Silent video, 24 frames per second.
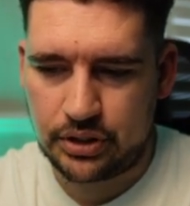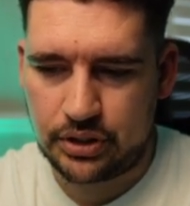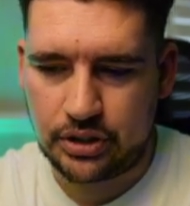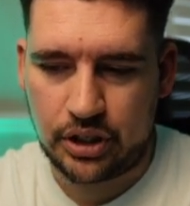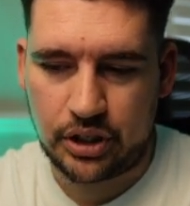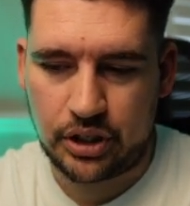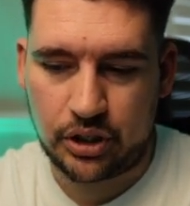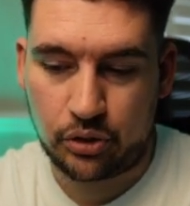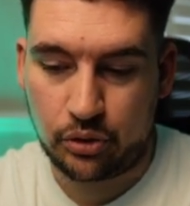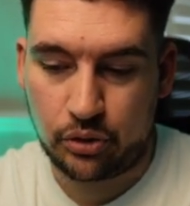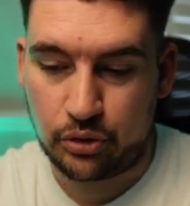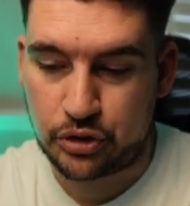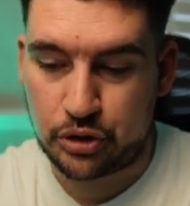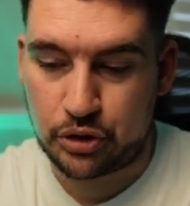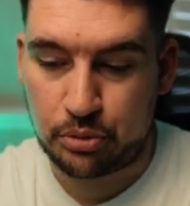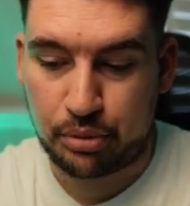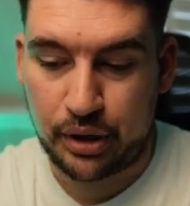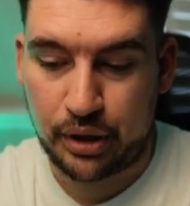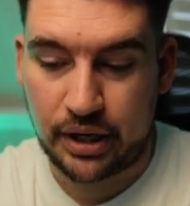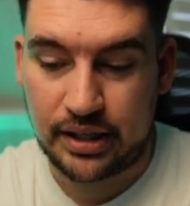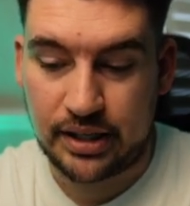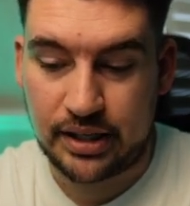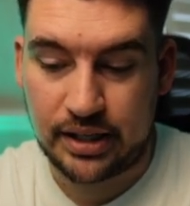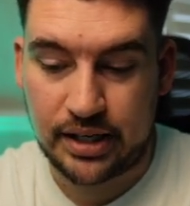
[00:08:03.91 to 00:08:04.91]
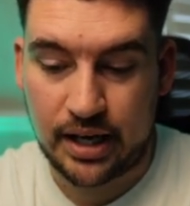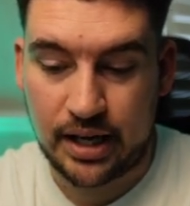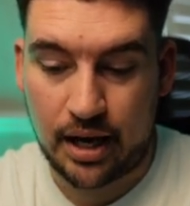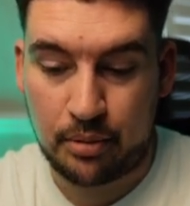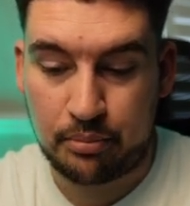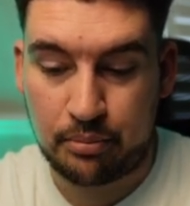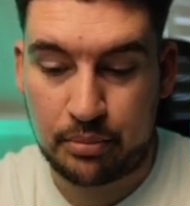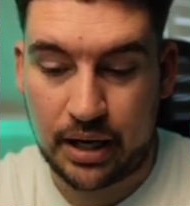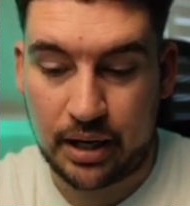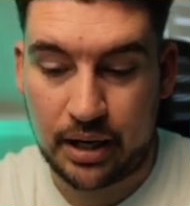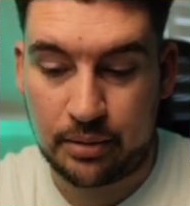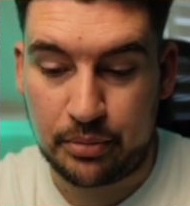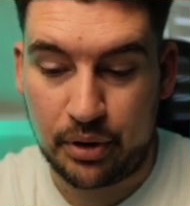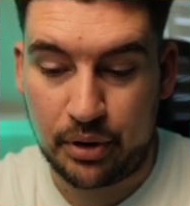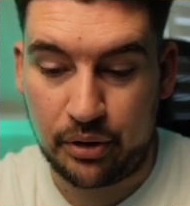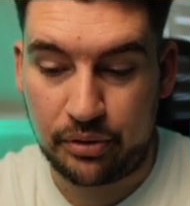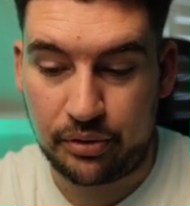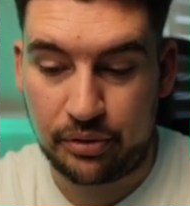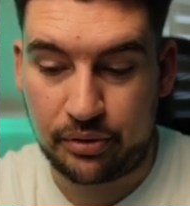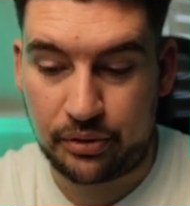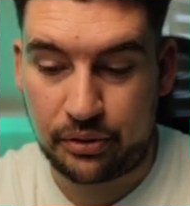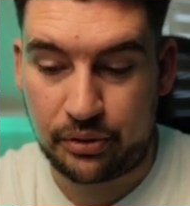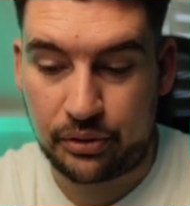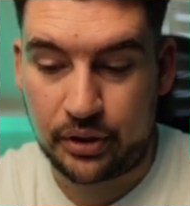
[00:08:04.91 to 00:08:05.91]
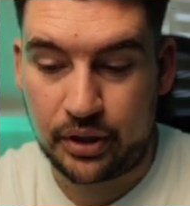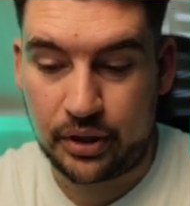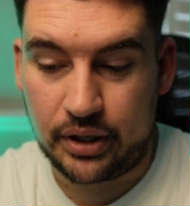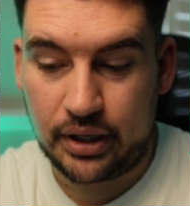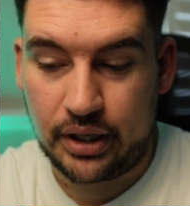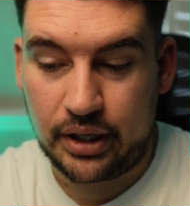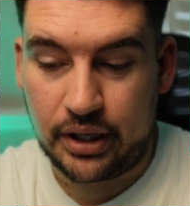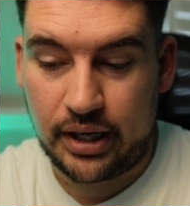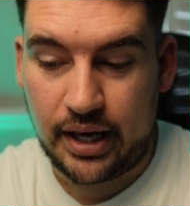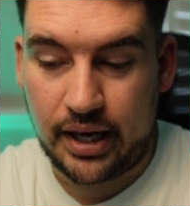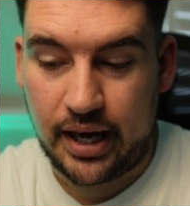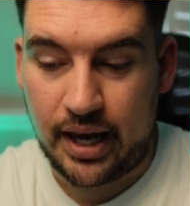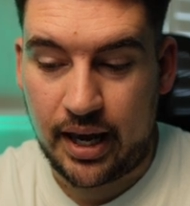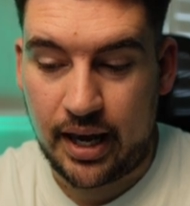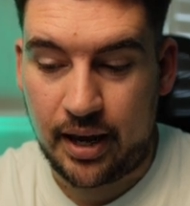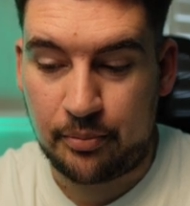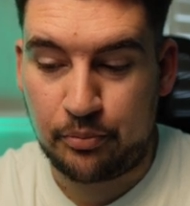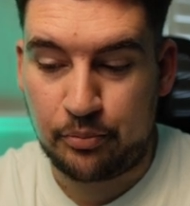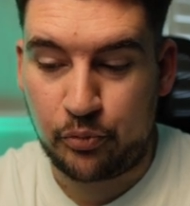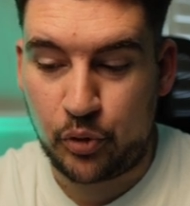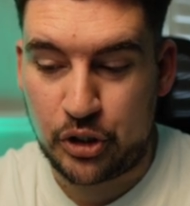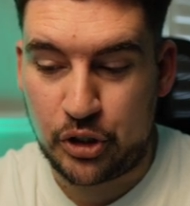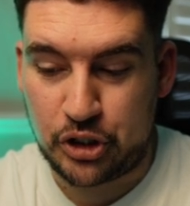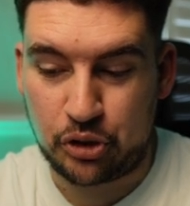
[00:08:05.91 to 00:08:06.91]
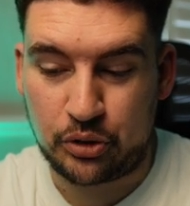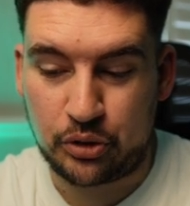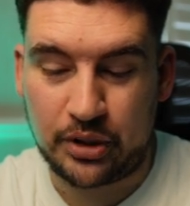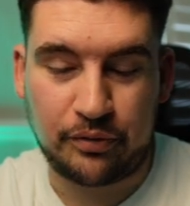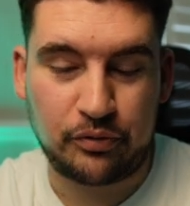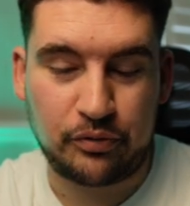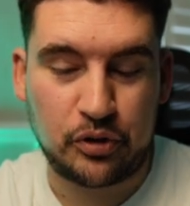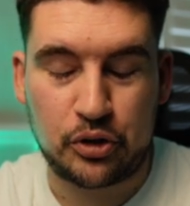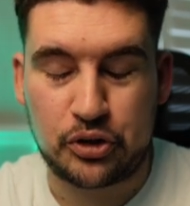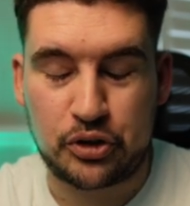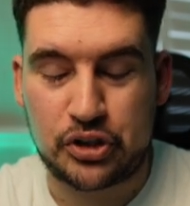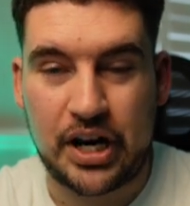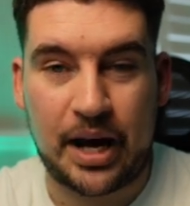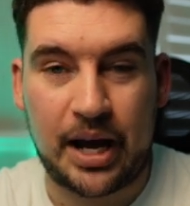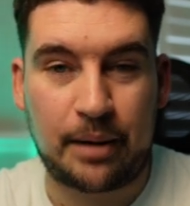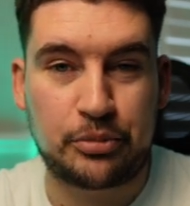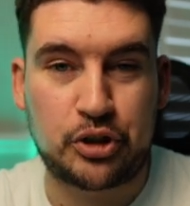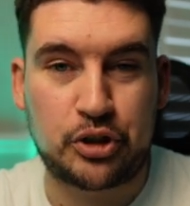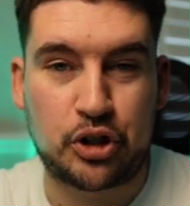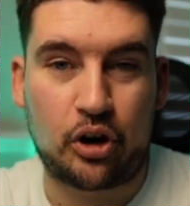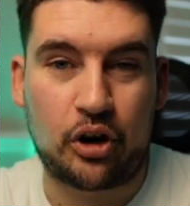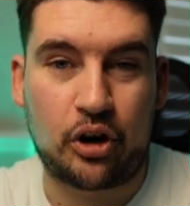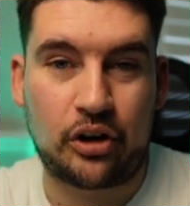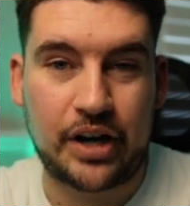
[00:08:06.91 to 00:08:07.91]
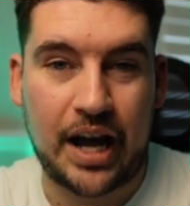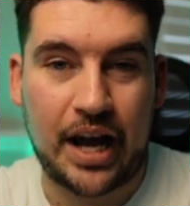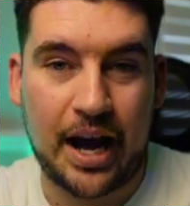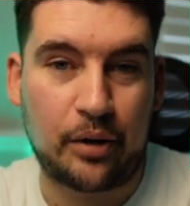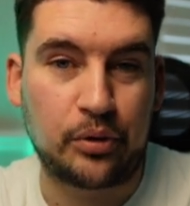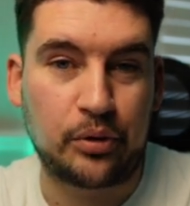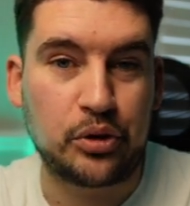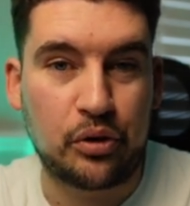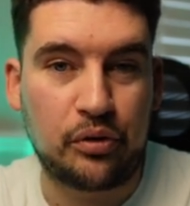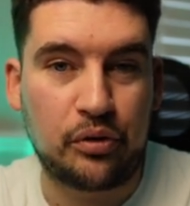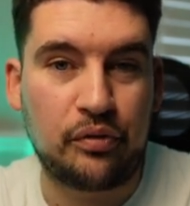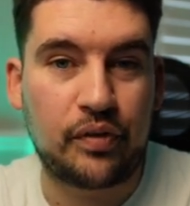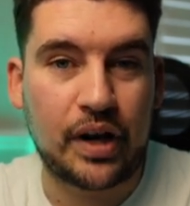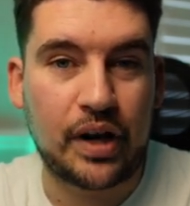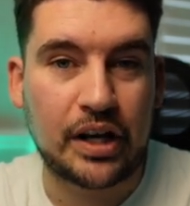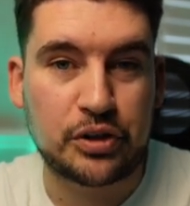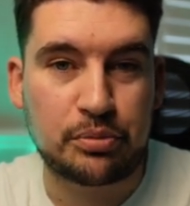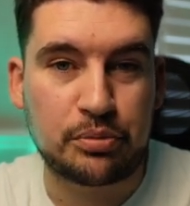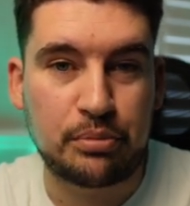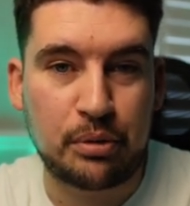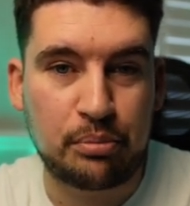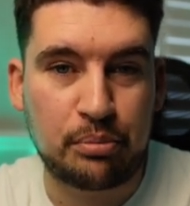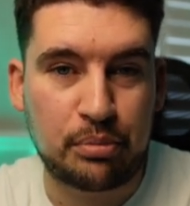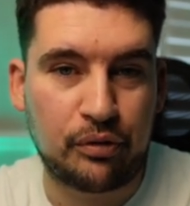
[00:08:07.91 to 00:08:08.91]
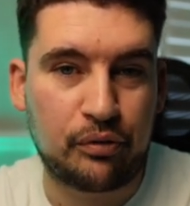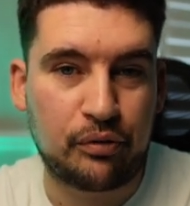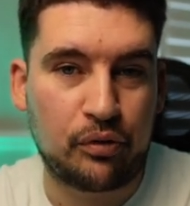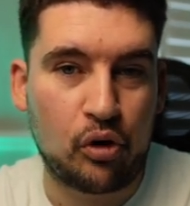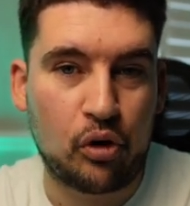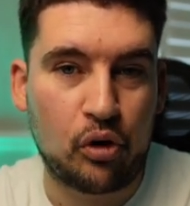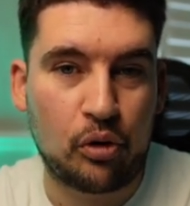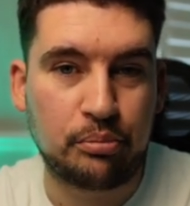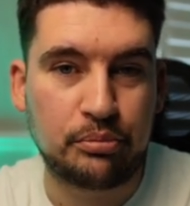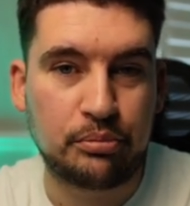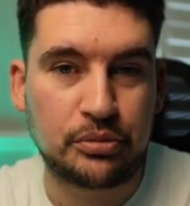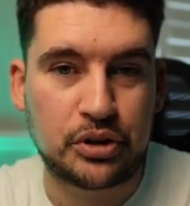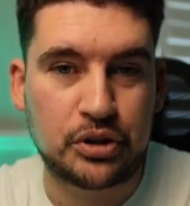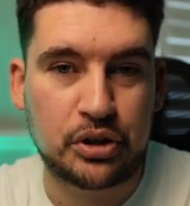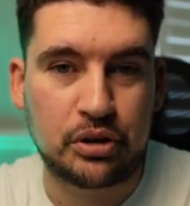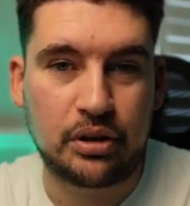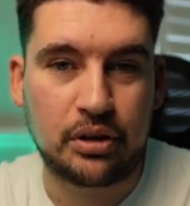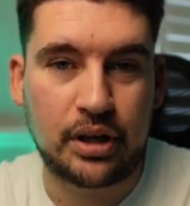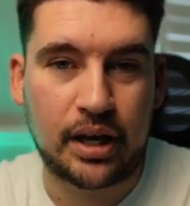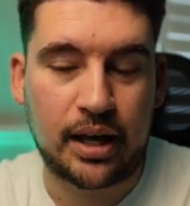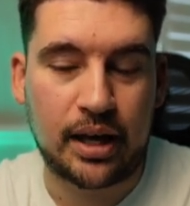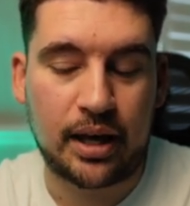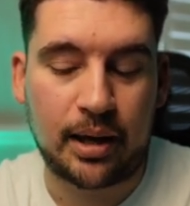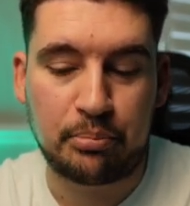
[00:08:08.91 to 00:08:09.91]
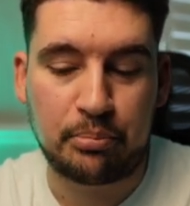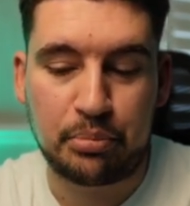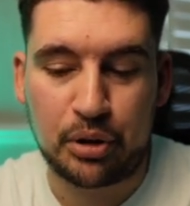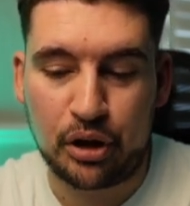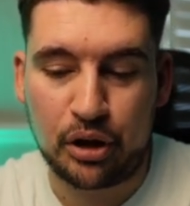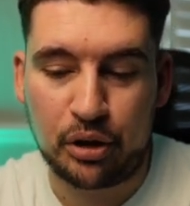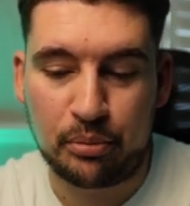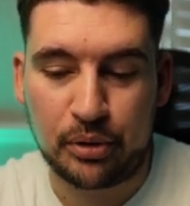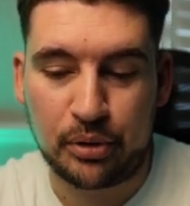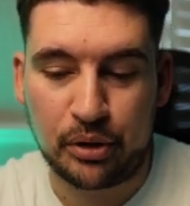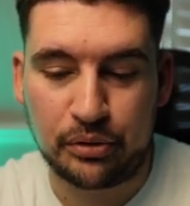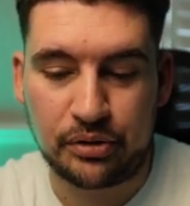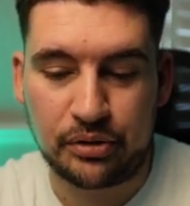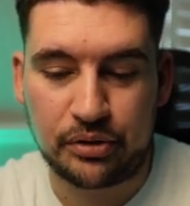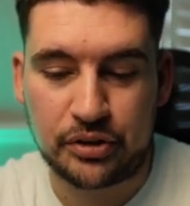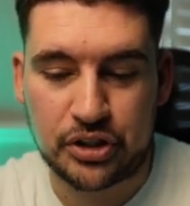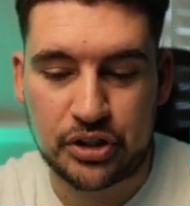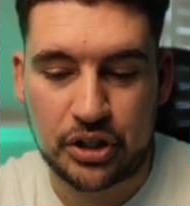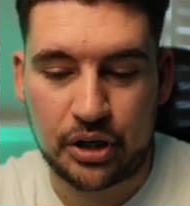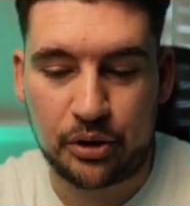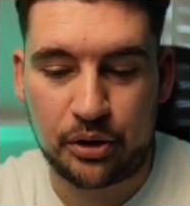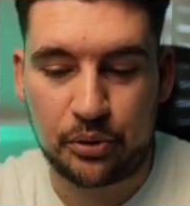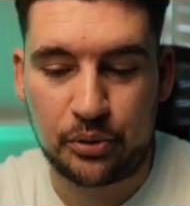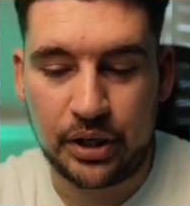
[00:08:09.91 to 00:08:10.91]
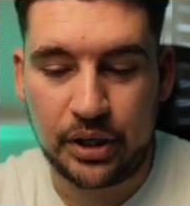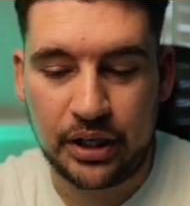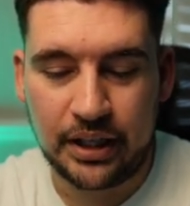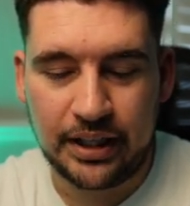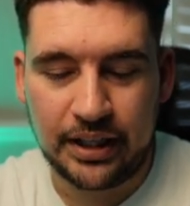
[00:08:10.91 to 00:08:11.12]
You can also break it down by month, which will give you a snapshot on how your investment performed per month. So